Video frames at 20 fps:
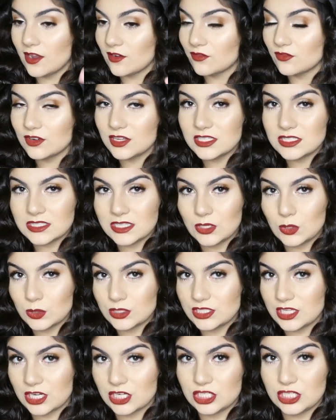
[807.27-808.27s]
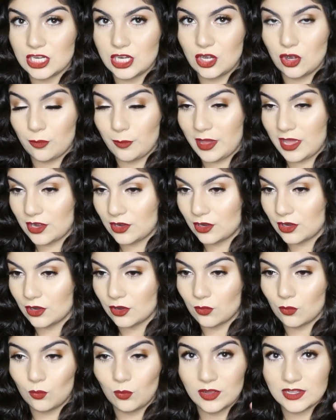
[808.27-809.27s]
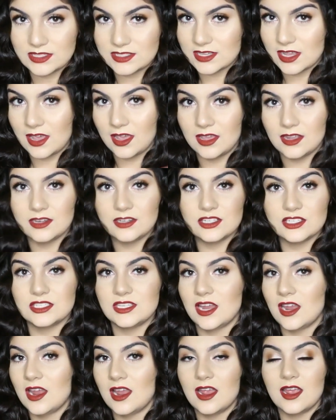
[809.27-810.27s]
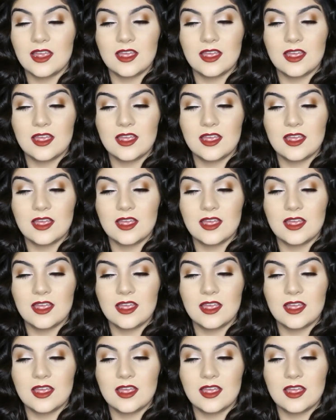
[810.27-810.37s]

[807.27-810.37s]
Every single section, no matter what side, just